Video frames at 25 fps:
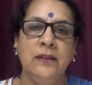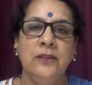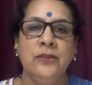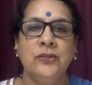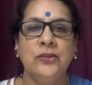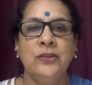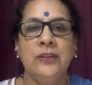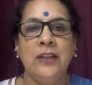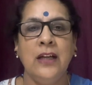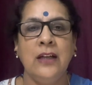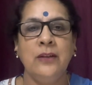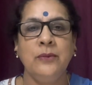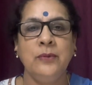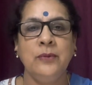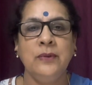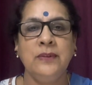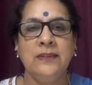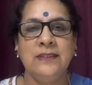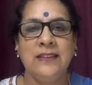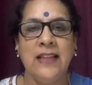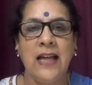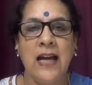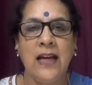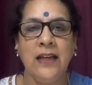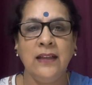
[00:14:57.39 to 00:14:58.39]
So that was
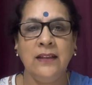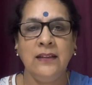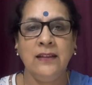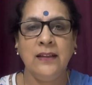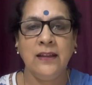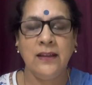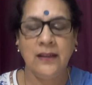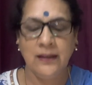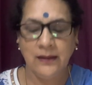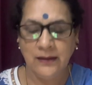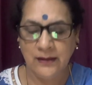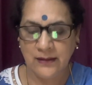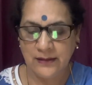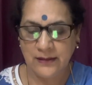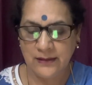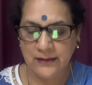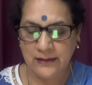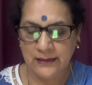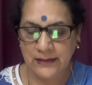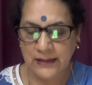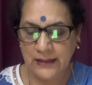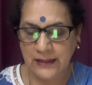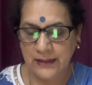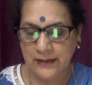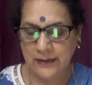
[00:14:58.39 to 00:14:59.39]
than and
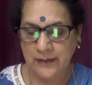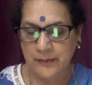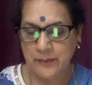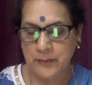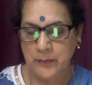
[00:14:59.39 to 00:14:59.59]
then.